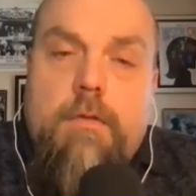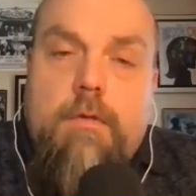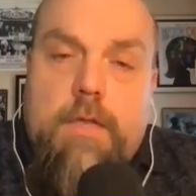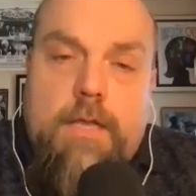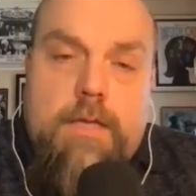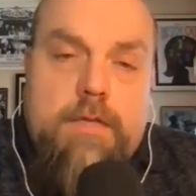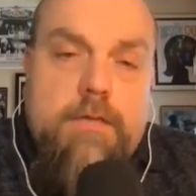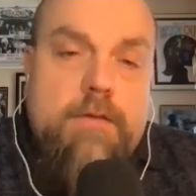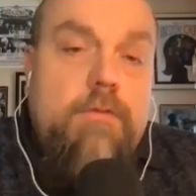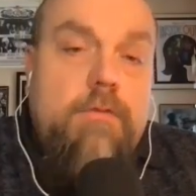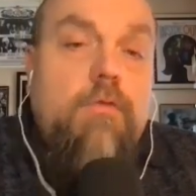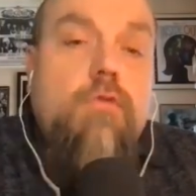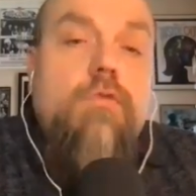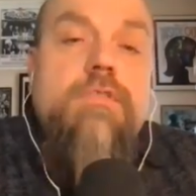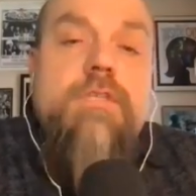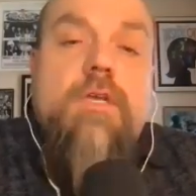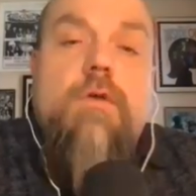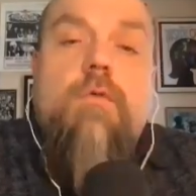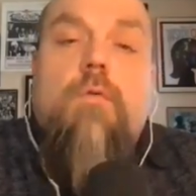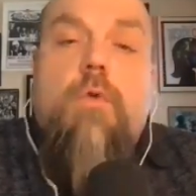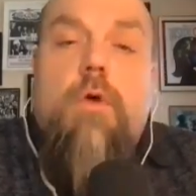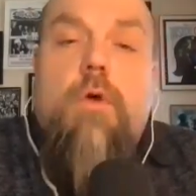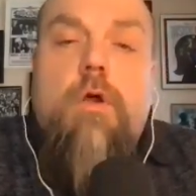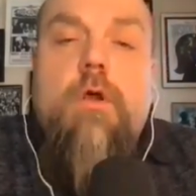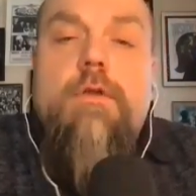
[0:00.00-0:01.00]
and
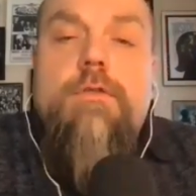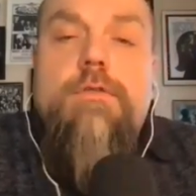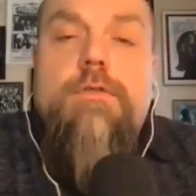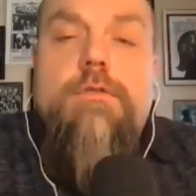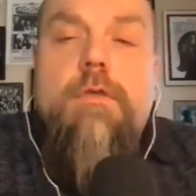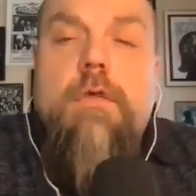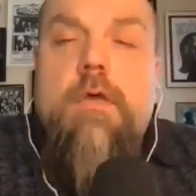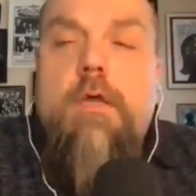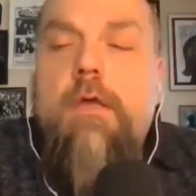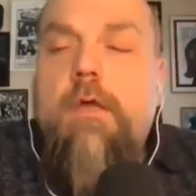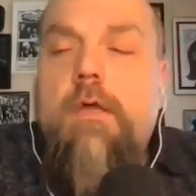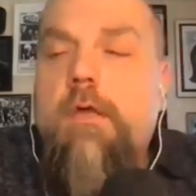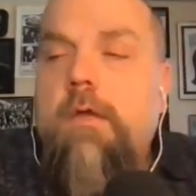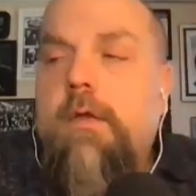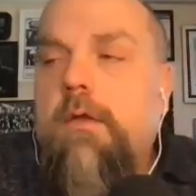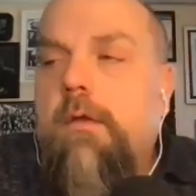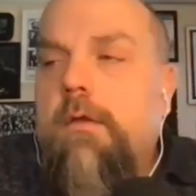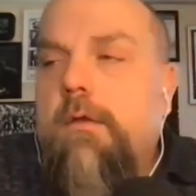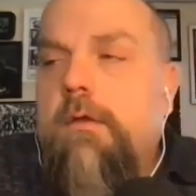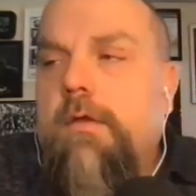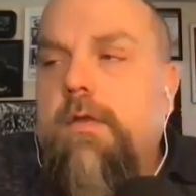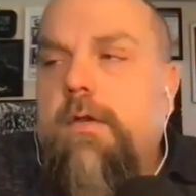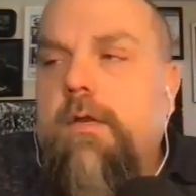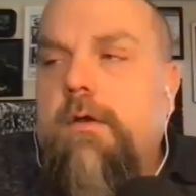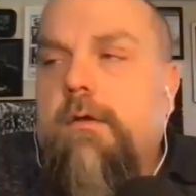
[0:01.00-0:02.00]
using words.
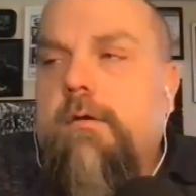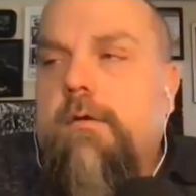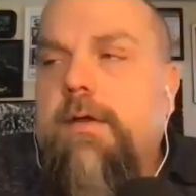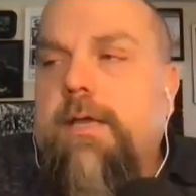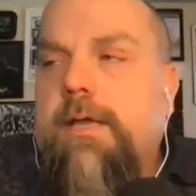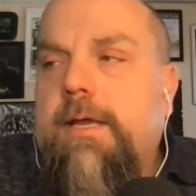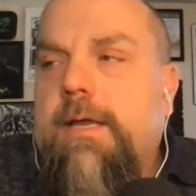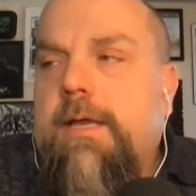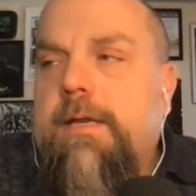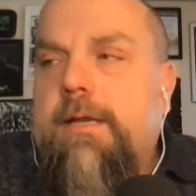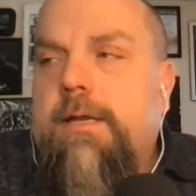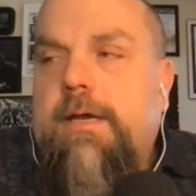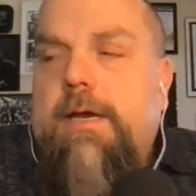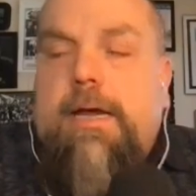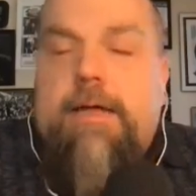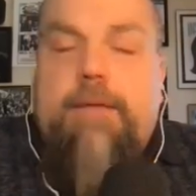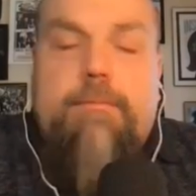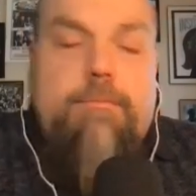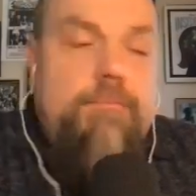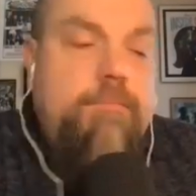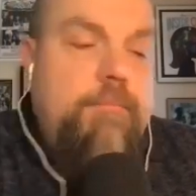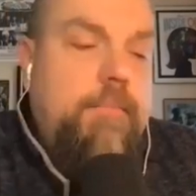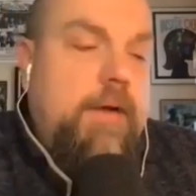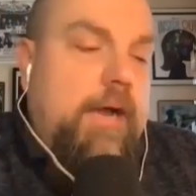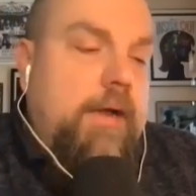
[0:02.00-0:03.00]
Again,
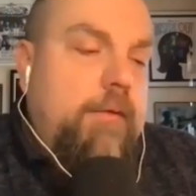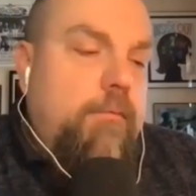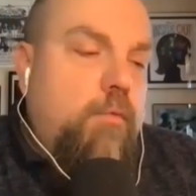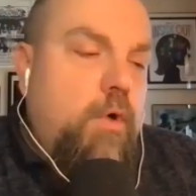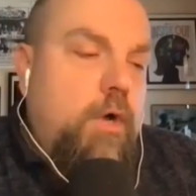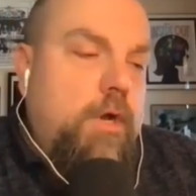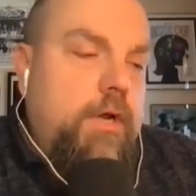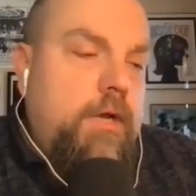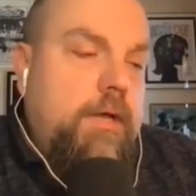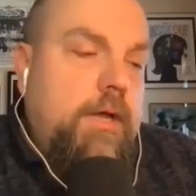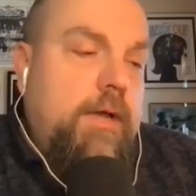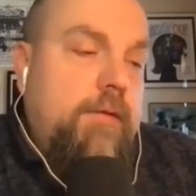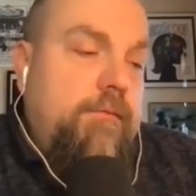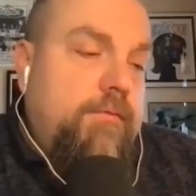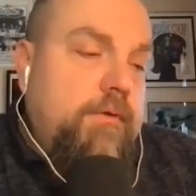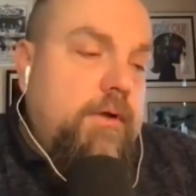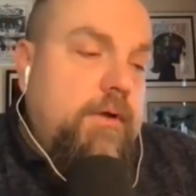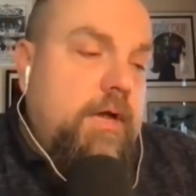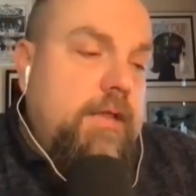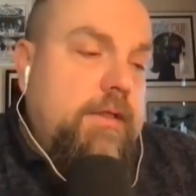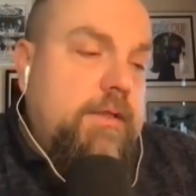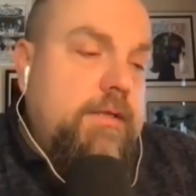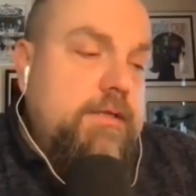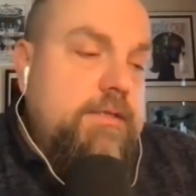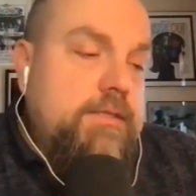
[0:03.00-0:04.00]
I
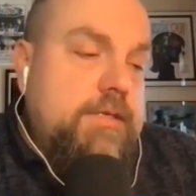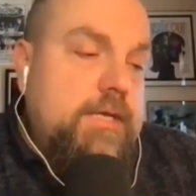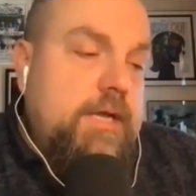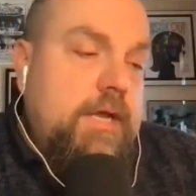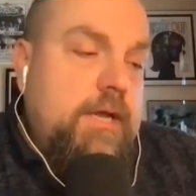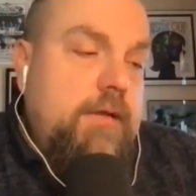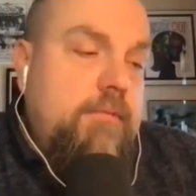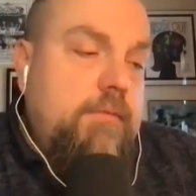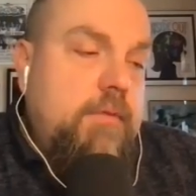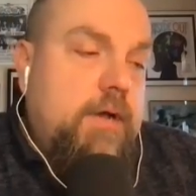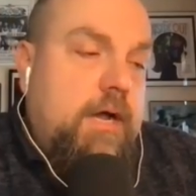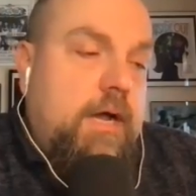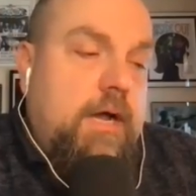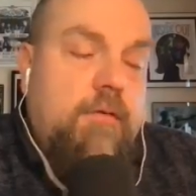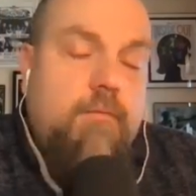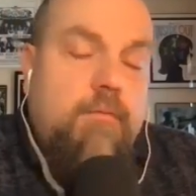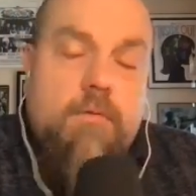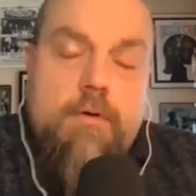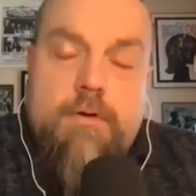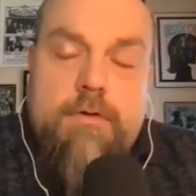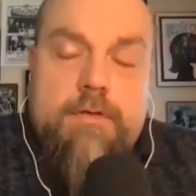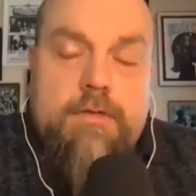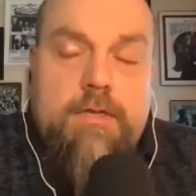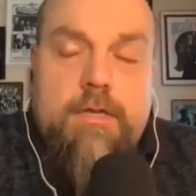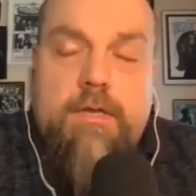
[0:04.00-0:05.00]
forgot to say, I
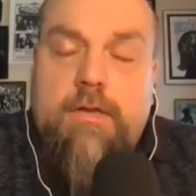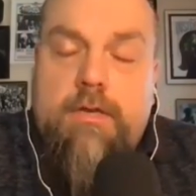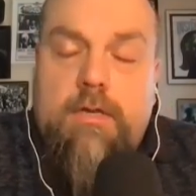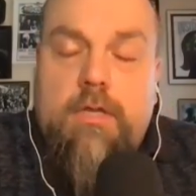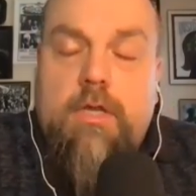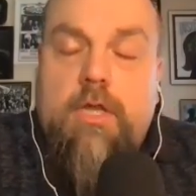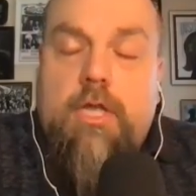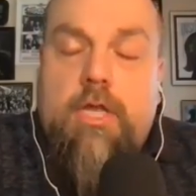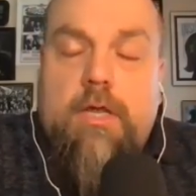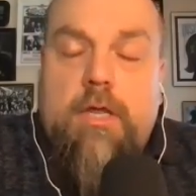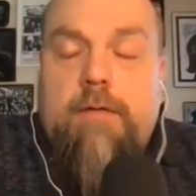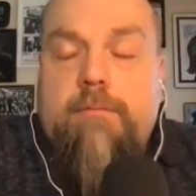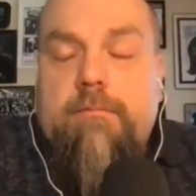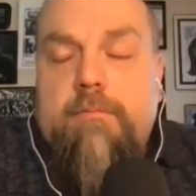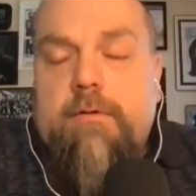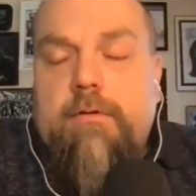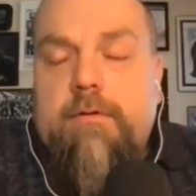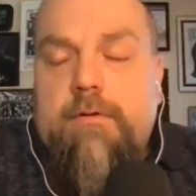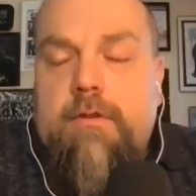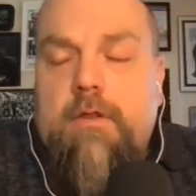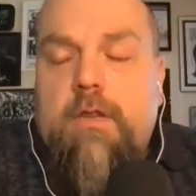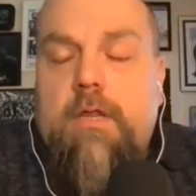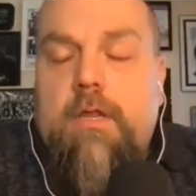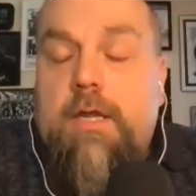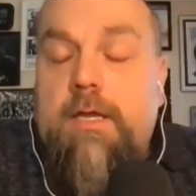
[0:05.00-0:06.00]
worked
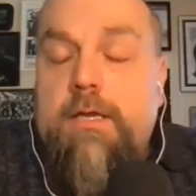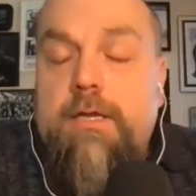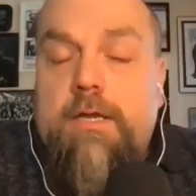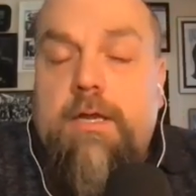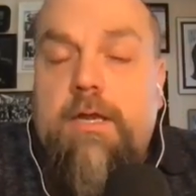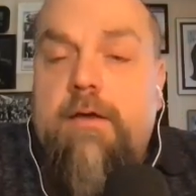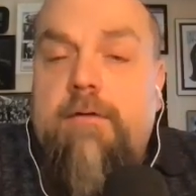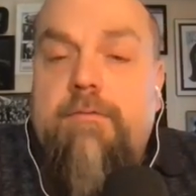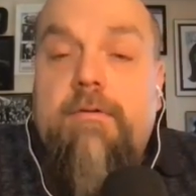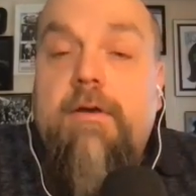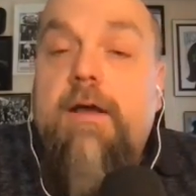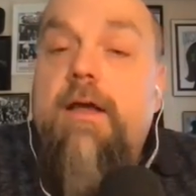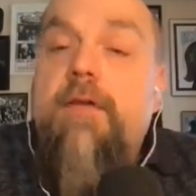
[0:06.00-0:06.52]
long enough.